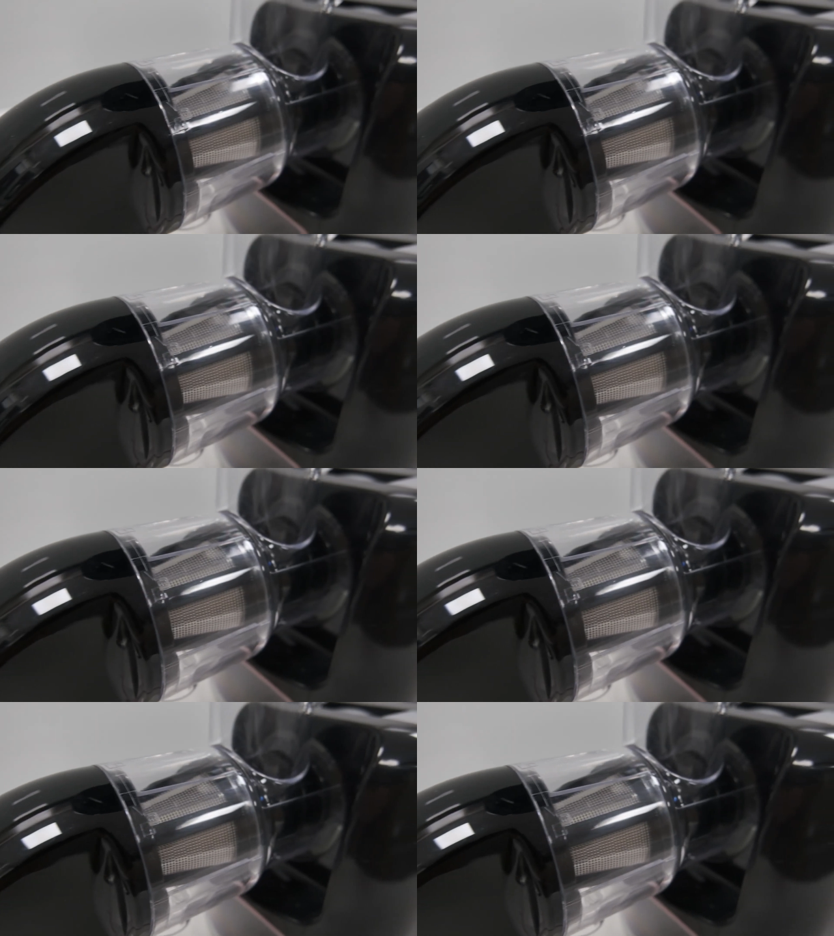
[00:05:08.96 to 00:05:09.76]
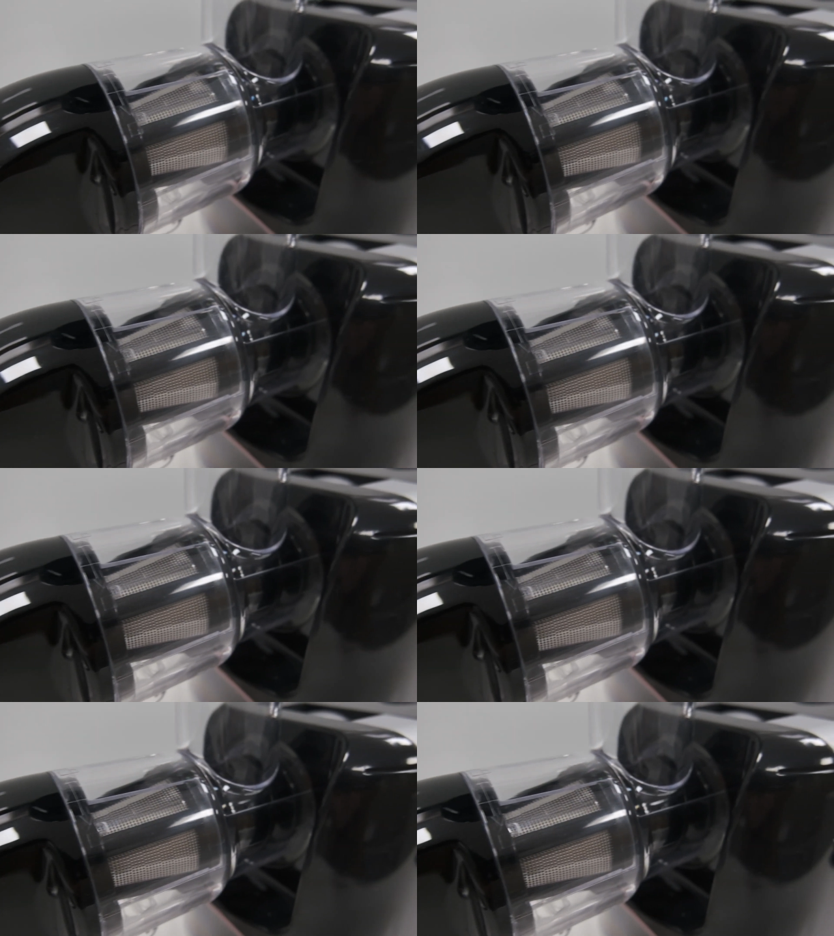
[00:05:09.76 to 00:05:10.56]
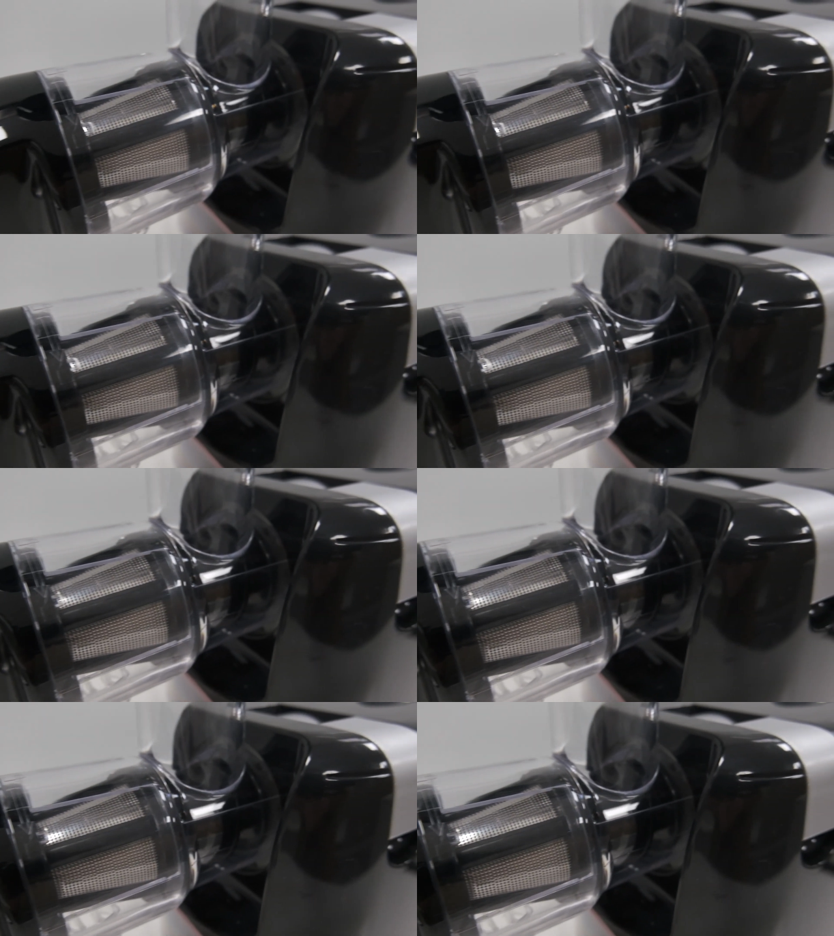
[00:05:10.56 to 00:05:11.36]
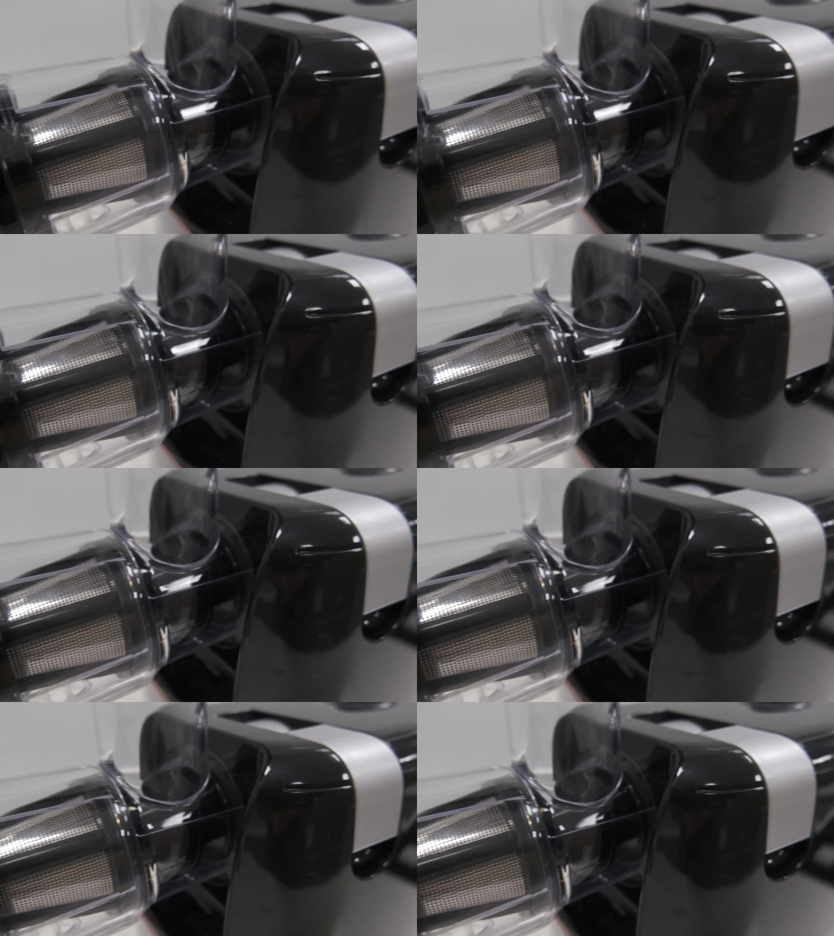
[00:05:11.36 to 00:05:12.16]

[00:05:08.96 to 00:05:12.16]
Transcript: Nobody's mouth can be seen.